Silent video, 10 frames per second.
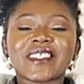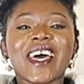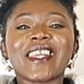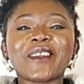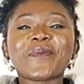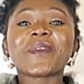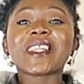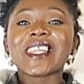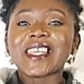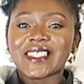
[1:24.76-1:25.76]
the styling
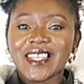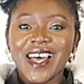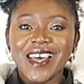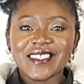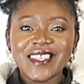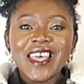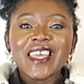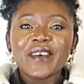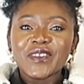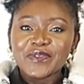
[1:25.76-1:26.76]
please guys
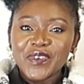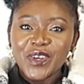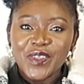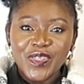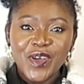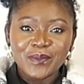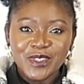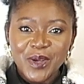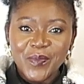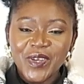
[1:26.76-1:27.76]
give this video a
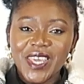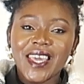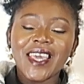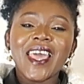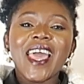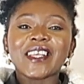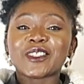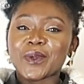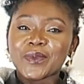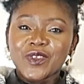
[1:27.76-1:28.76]
thumbs up okay
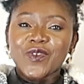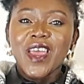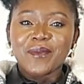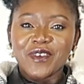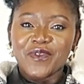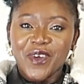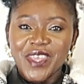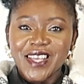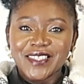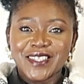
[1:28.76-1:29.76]
and subscribe if you're
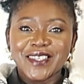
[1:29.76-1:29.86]
yet